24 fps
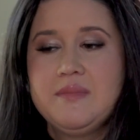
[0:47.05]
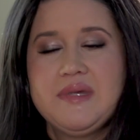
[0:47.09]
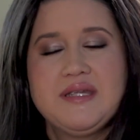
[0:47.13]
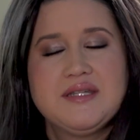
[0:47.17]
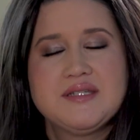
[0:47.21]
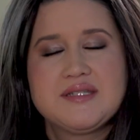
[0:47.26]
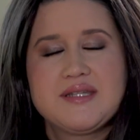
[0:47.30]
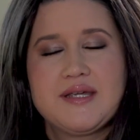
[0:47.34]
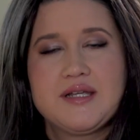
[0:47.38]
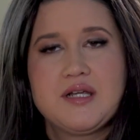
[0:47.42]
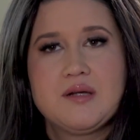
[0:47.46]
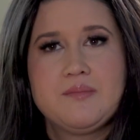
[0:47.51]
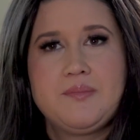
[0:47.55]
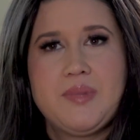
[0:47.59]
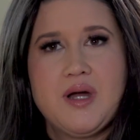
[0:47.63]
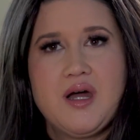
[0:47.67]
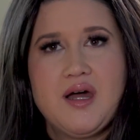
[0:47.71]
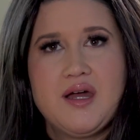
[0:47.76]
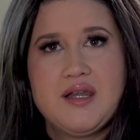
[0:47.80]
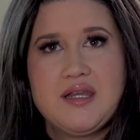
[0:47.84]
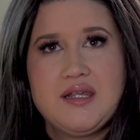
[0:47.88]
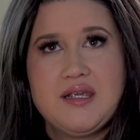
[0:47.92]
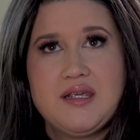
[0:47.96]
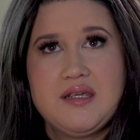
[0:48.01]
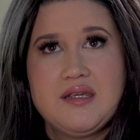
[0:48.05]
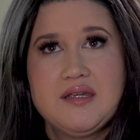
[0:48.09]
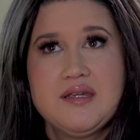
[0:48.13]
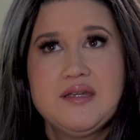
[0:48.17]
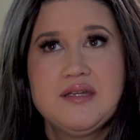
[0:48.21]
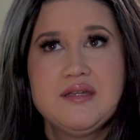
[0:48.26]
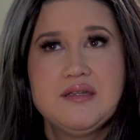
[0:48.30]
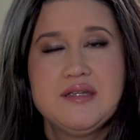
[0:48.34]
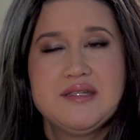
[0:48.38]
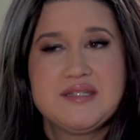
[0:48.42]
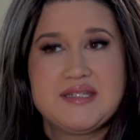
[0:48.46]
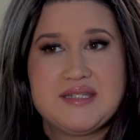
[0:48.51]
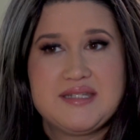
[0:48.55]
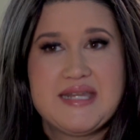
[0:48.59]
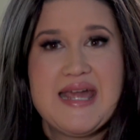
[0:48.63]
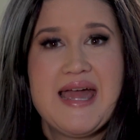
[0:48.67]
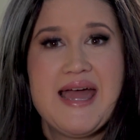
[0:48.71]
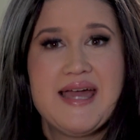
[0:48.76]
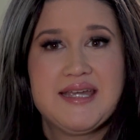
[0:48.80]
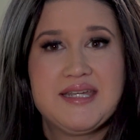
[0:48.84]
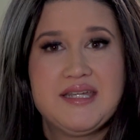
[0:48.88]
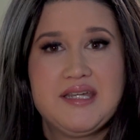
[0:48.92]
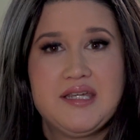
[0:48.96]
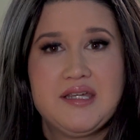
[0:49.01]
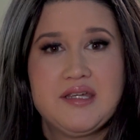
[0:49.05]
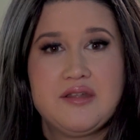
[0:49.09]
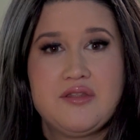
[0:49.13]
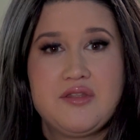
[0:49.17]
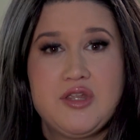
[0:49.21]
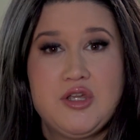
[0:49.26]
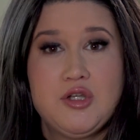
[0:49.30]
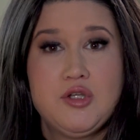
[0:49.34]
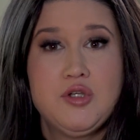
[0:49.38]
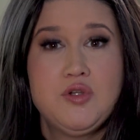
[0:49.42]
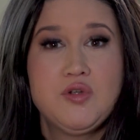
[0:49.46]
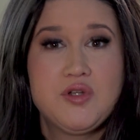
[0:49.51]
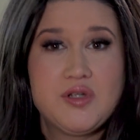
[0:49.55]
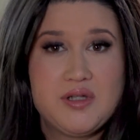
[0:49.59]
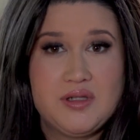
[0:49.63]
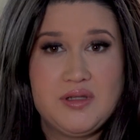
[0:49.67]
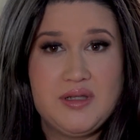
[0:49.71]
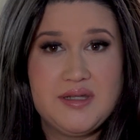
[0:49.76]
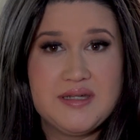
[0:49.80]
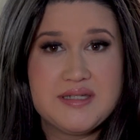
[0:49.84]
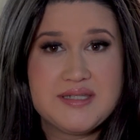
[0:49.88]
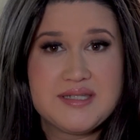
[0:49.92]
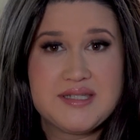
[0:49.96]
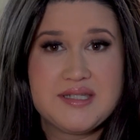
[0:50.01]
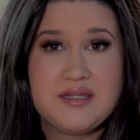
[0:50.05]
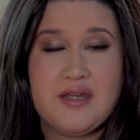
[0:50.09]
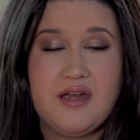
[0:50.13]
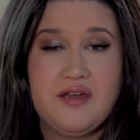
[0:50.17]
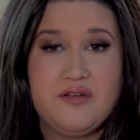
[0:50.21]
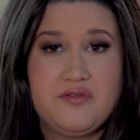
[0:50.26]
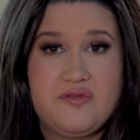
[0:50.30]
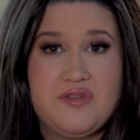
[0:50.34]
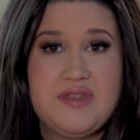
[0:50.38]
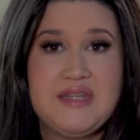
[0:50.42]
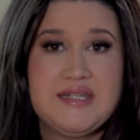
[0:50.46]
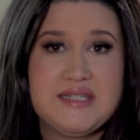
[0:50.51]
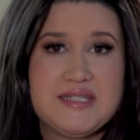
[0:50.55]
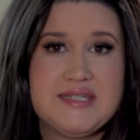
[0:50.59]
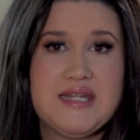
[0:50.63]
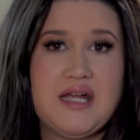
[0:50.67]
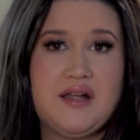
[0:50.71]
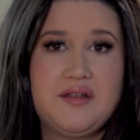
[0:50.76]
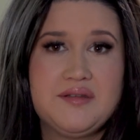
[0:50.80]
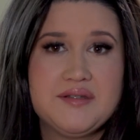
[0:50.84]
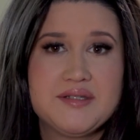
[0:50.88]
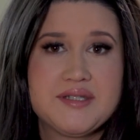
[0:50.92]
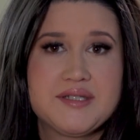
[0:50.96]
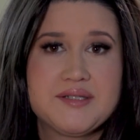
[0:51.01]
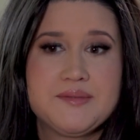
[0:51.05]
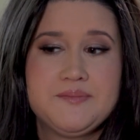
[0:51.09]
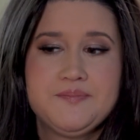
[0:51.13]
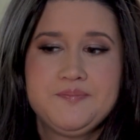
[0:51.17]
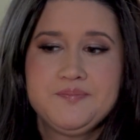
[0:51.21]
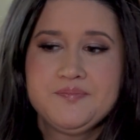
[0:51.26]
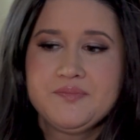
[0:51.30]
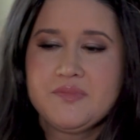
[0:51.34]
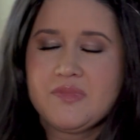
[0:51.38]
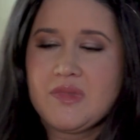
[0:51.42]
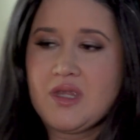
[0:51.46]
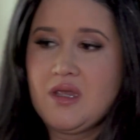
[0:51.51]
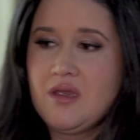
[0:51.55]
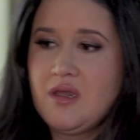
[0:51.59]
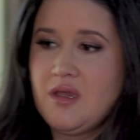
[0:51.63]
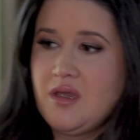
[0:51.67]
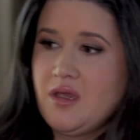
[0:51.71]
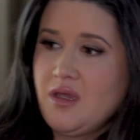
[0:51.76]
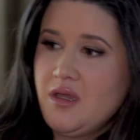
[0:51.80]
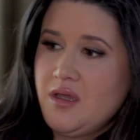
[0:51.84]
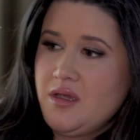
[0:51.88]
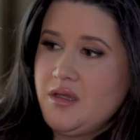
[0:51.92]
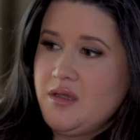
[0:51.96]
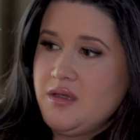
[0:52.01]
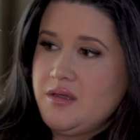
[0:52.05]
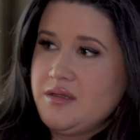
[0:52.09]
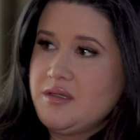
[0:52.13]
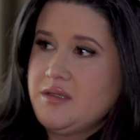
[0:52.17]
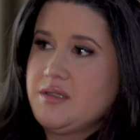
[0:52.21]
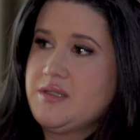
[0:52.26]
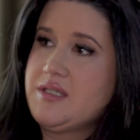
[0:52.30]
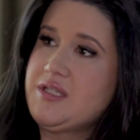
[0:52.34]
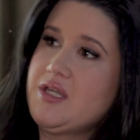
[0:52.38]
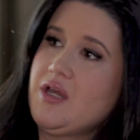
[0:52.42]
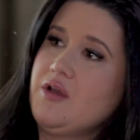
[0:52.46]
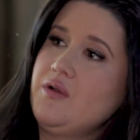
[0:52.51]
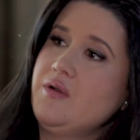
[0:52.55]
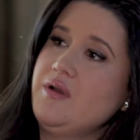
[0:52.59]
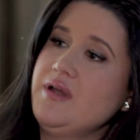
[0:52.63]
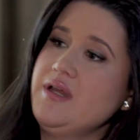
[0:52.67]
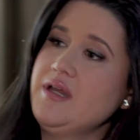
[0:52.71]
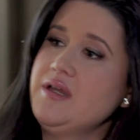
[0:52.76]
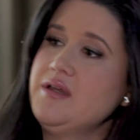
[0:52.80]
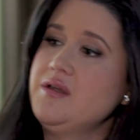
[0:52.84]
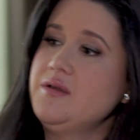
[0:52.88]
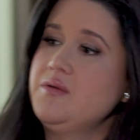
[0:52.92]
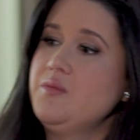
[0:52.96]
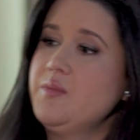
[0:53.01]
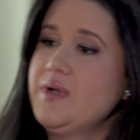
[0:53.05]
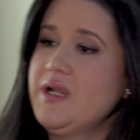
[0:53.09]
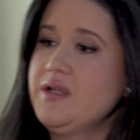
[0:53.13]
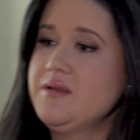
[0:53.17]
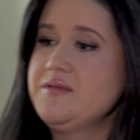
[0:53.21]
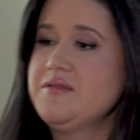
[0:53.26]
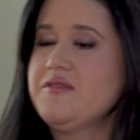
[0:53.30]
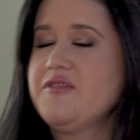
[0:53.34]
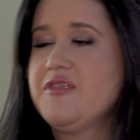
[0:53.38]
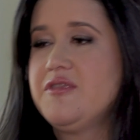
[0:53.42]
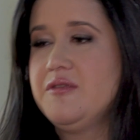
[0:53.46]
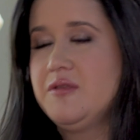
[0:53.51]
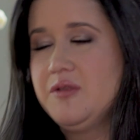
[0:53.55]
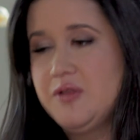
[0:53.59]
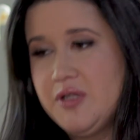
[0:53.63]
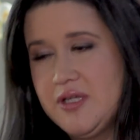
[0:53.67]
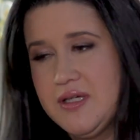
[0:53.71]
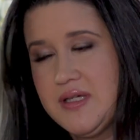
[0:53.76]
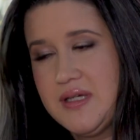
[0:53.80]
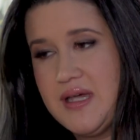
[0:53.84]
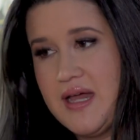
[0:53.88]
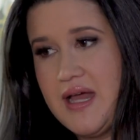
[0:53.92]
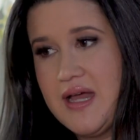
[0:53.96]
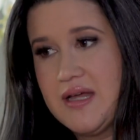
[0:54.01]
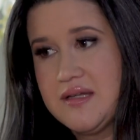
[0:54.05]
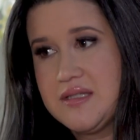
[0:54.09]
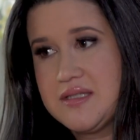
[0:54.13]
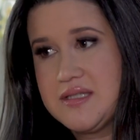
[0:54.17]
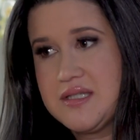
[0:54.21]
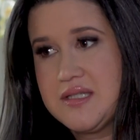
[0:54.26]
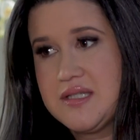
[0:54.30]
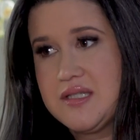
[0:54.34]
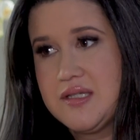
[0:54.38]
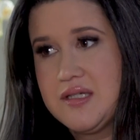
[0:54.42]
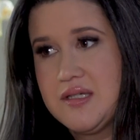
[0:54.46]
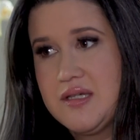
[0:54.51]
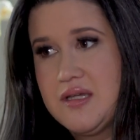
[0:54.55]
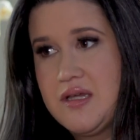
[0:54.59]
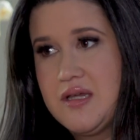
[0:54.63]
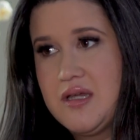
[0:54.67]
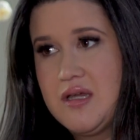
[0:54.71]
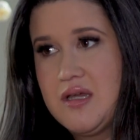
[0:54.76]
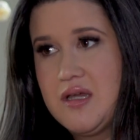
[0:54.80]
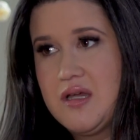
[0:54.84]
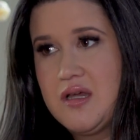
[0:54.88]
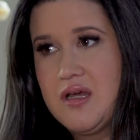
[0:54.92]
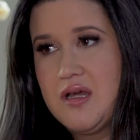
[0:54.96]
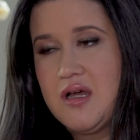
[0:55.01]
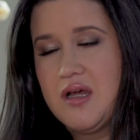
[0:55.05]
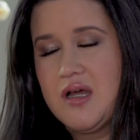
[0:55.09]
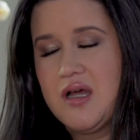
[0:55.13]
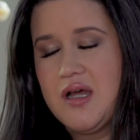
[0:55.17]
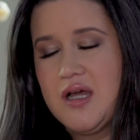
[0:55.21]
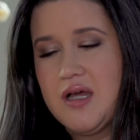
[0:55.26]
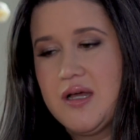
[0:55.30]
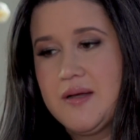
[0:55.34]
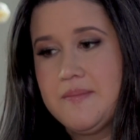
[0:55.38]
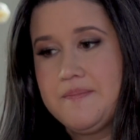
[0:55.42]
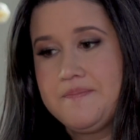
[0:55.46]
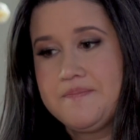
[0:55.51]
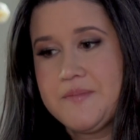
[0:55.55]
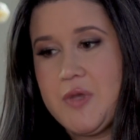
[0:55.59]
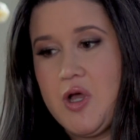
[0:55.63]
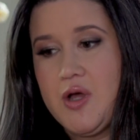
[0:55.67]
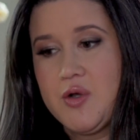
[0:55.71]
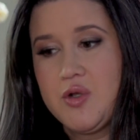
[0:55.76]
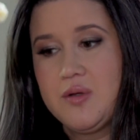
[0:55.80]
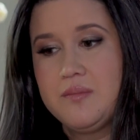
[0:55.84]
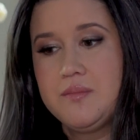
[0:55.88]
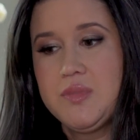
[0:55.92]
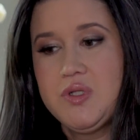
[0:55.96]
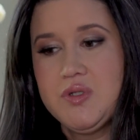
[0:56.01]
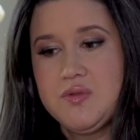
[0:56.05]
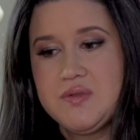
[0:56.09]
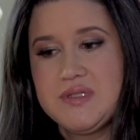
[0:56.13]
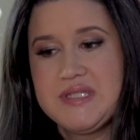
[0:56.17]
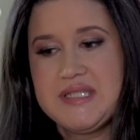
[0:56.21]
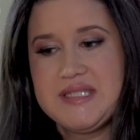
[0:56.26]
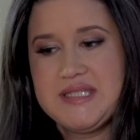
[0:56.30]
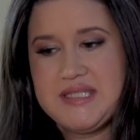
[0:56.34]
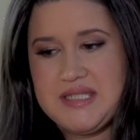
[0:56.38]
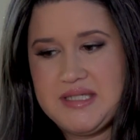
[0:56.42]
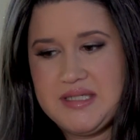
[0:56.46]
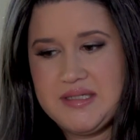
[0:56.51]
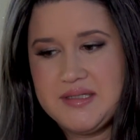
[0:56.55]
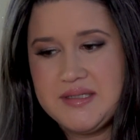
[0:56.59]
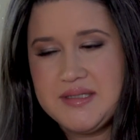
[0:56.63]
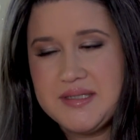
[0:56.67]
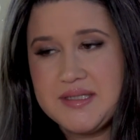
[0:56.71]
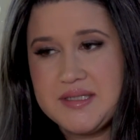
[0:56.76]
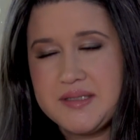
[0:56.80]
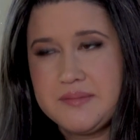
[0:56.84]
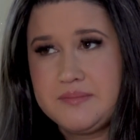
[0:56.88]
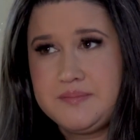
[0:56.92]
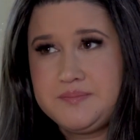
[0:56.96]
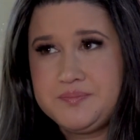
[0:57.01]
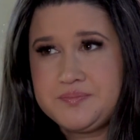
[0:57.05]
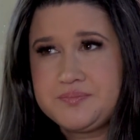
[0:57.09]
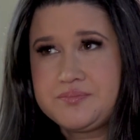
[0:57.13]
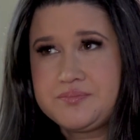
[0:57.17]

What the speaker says: means that your body is attacking the nucleus of these cells. So when I look at autoimmune disease,